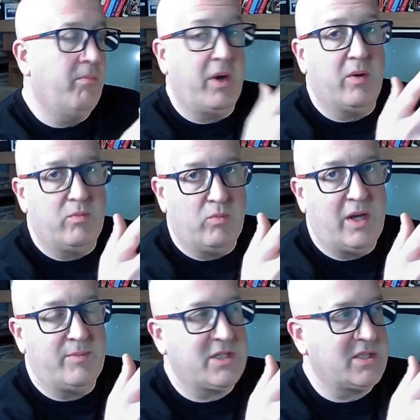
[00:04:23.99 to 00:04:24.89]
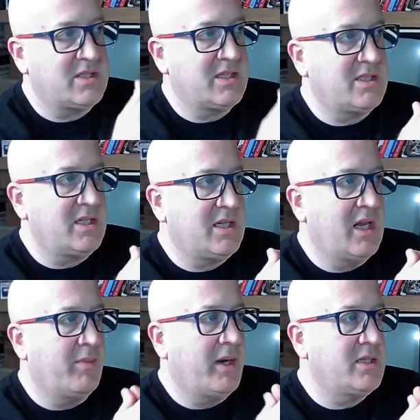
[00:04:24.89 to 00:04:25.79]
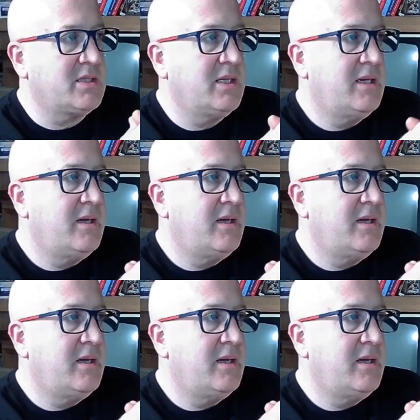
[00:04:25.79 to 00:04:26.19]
but we're limited to 16 kilobytes.